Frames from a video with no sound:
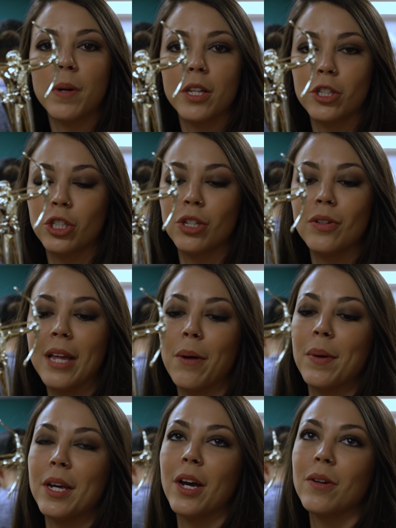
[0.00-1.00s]
Brothers shoot
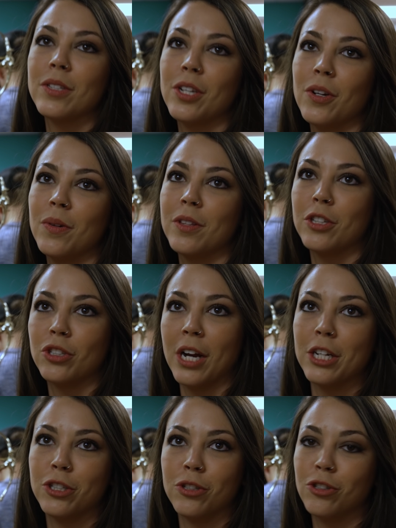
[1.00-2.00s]
that we go to, the
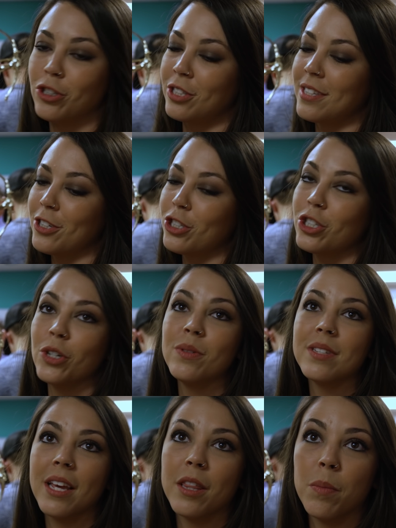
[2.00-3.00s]
trad shooters
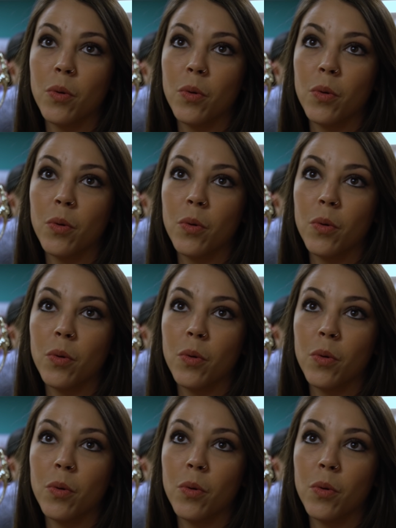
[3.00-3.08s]
shoot in the